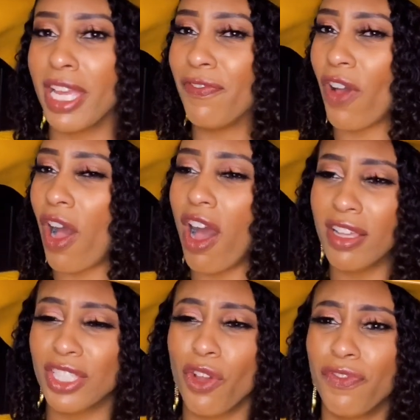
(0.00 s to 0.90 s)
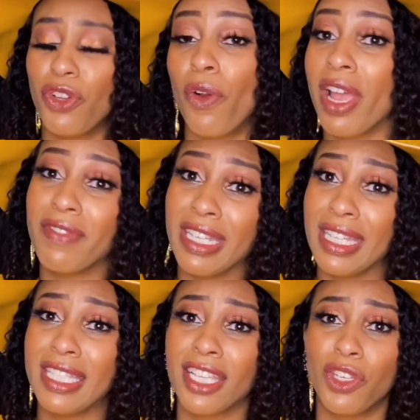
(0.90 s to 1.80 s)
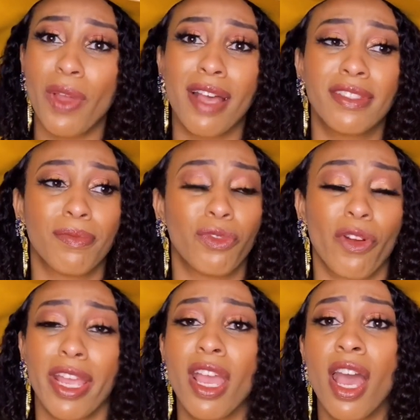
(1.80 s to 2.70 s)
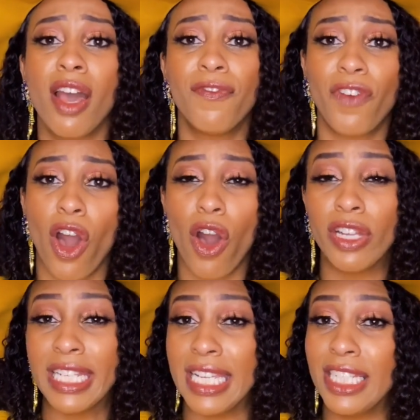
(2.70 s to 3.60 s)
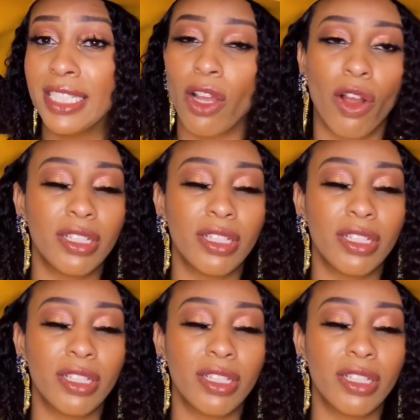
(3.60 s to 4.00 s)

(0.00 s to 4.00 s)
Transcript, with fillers: If Also, if you don't have any of these and you have some great fall niche or